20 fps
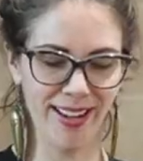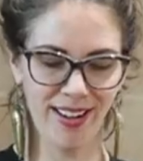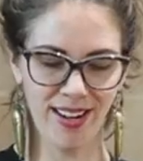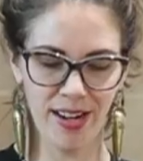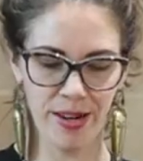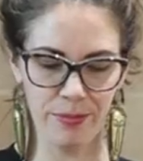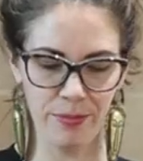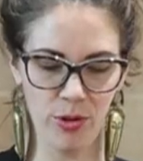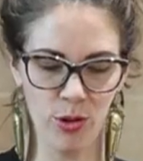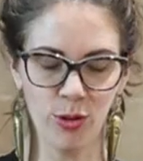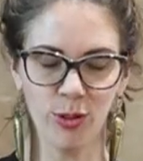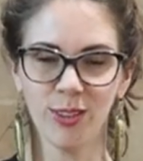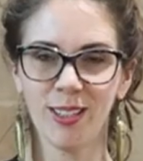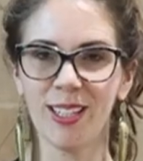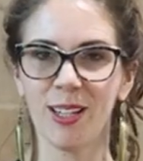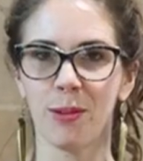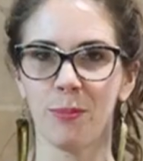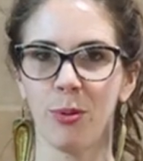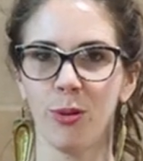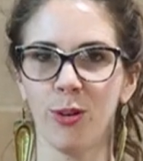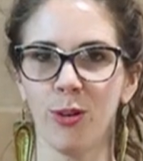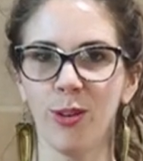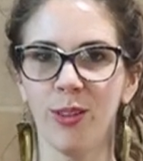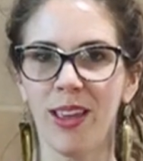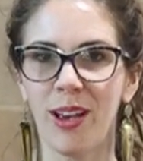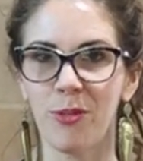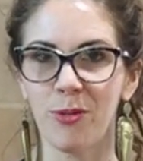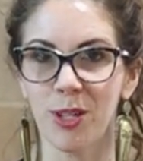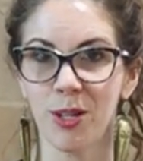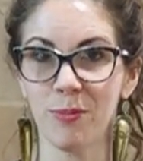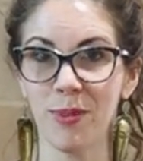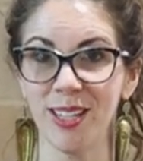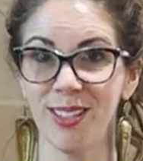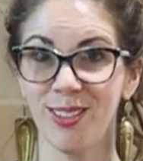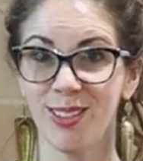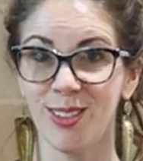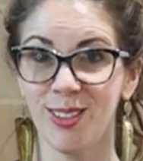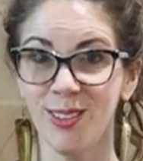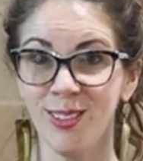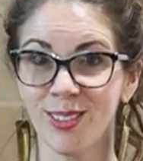here I'm holding a bowl that one of my
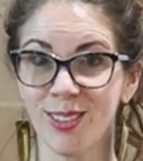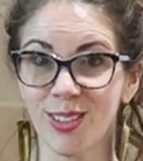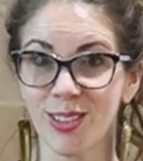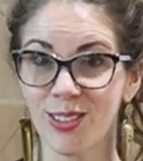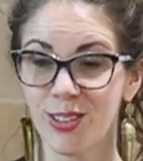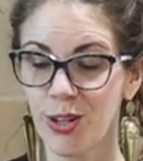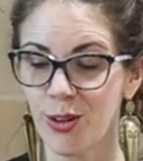students